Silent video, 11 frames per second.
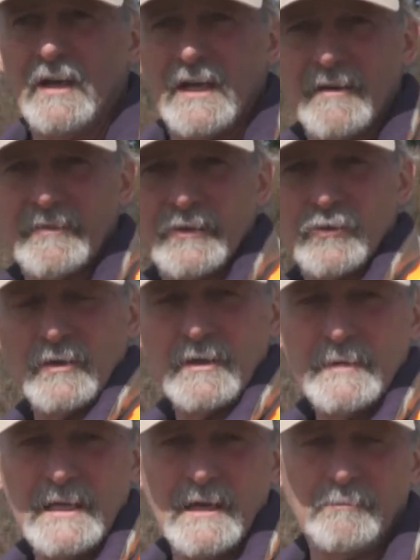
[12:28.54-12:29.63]
if it's going to
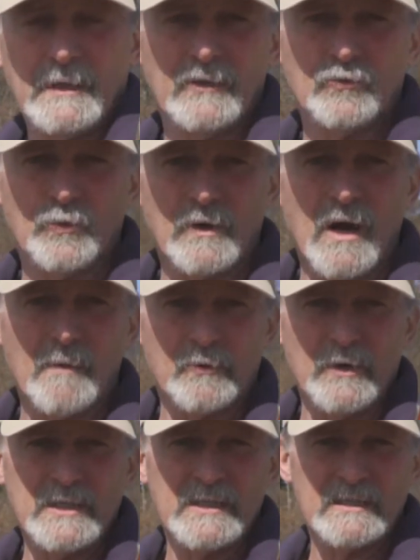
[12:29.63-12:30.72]
be a place where
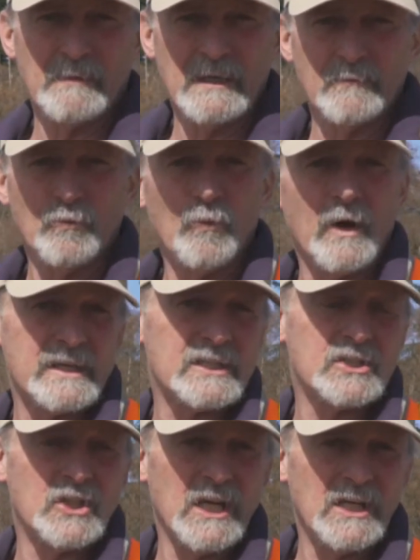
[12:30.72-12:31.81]
operations might want to
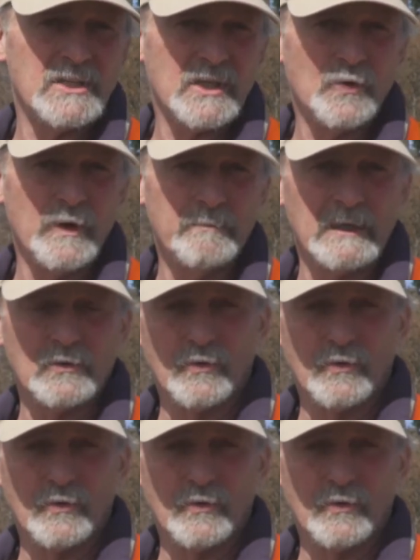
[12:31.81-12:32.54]
stage equipment